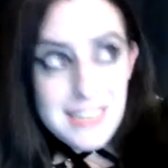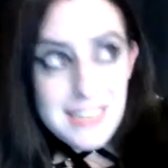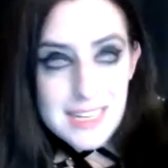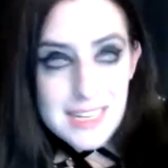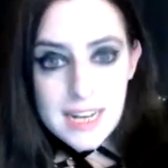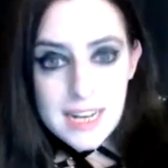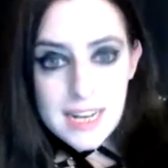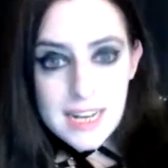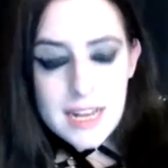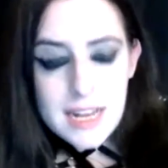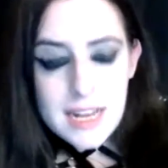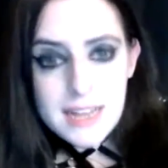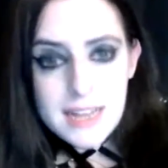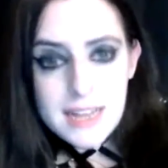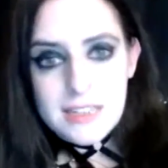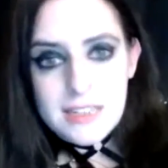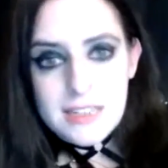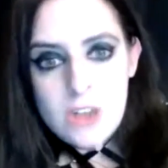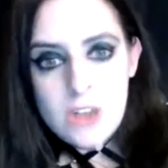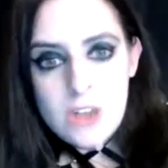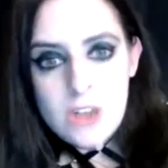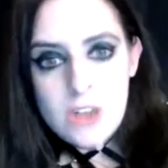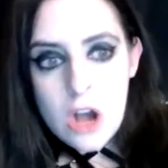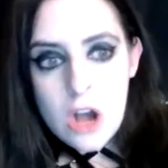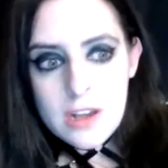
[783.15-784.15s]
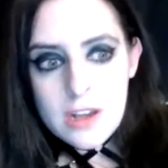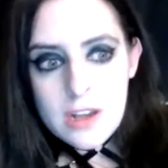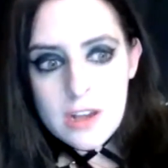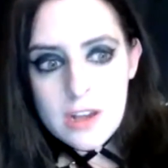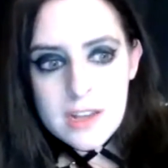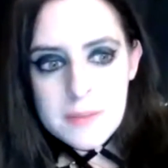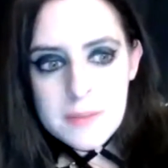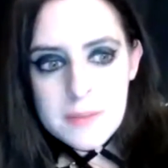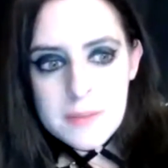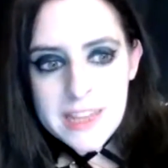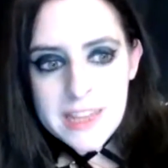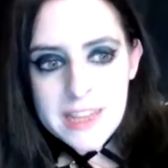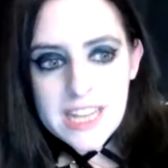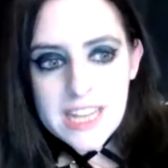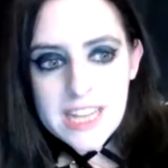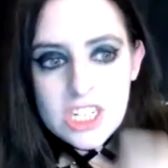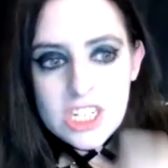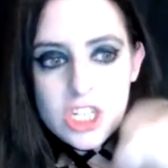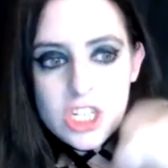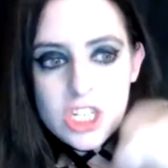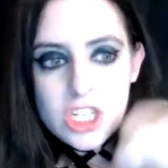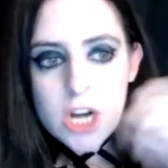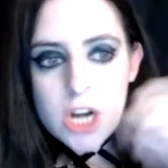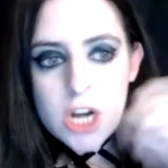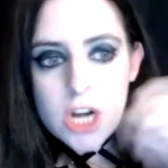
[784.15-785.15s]
and talking about that
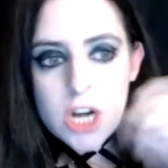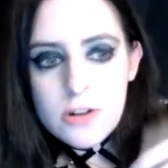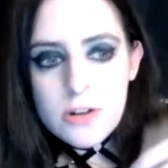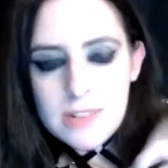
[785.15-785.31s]
general